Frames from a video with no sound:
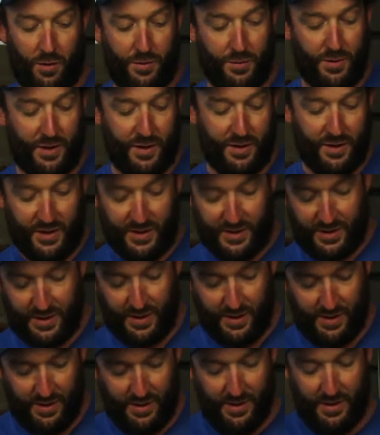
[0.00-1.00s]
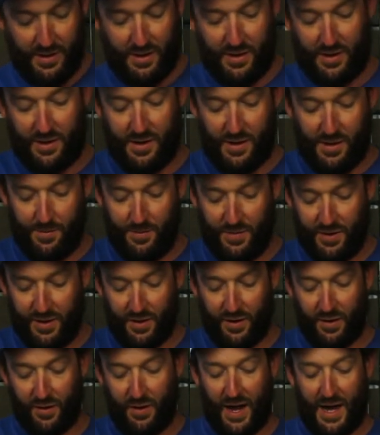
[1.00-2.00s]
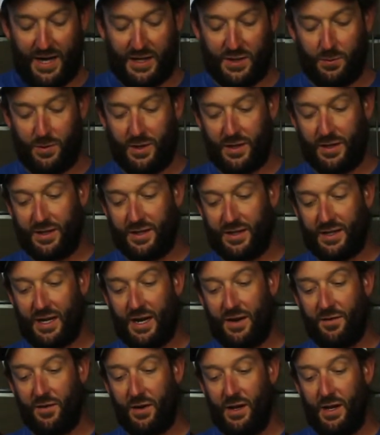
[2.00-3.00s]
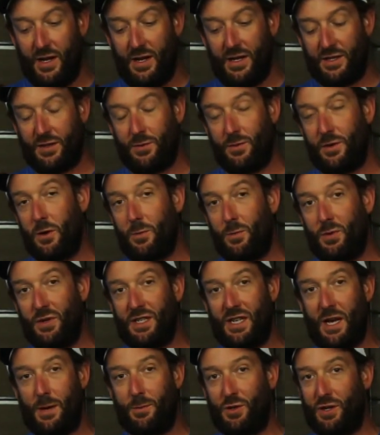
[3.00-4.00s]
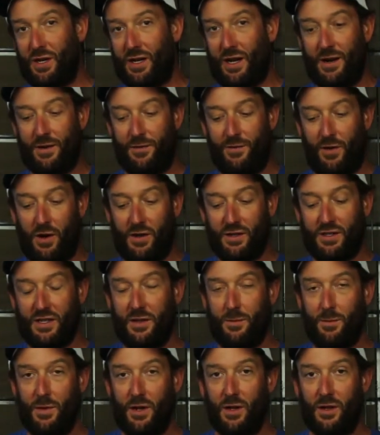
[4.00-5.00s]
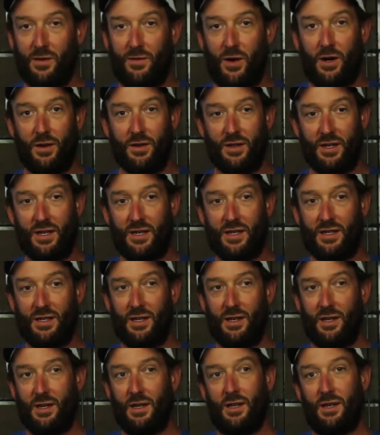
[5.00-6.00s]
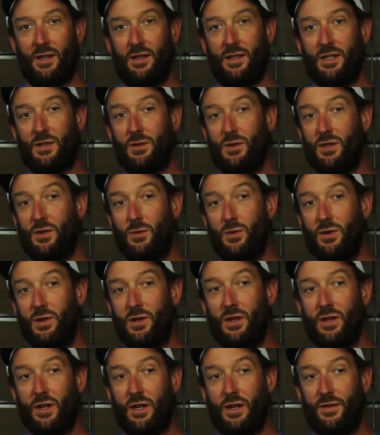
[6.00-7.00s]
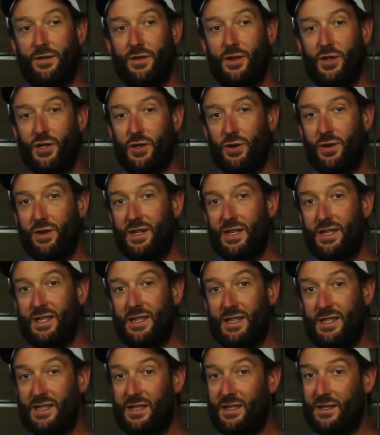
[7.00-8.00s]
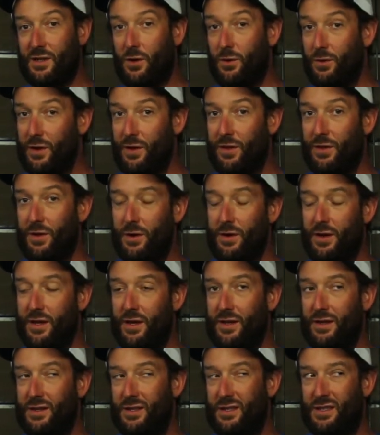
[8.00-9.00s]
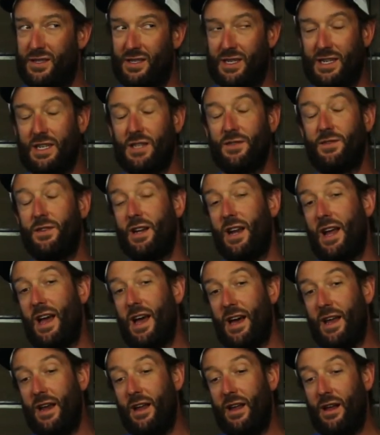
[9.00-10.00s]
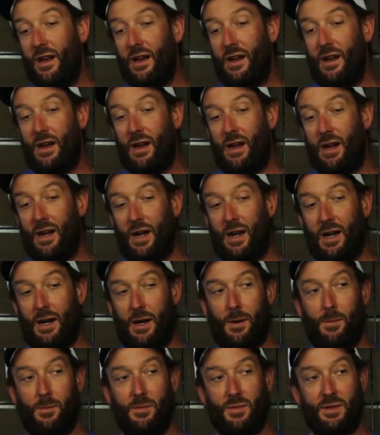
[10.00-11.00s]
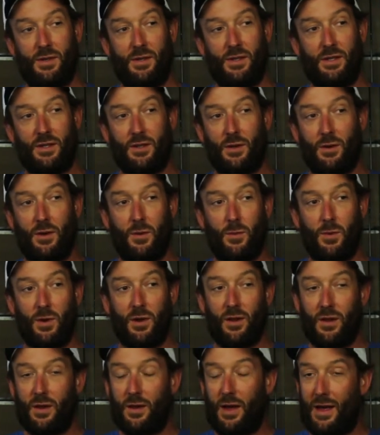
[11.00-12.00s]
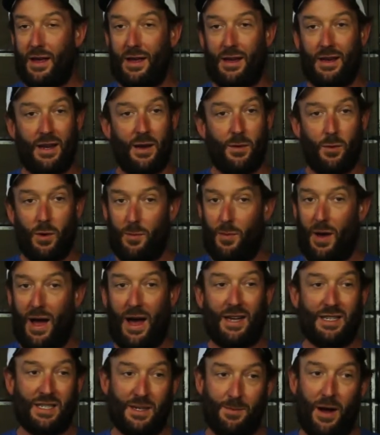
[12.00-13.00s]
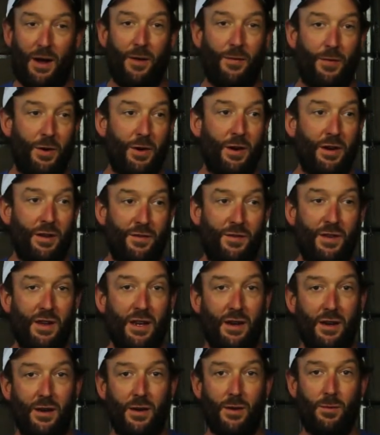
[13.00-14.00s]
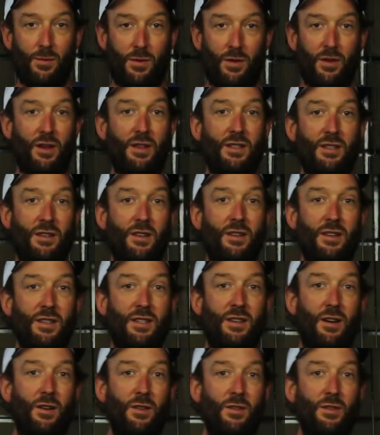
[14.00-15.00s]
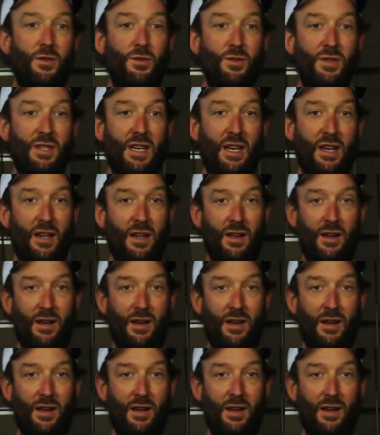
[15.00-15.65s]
three of these. And your last one is it's the Rio Perception. It kind of falls in the middle of all these. This one's really good for short distance. It's only 36-foot head. So you really, anywhere past about 30 feet, you're really going to start losing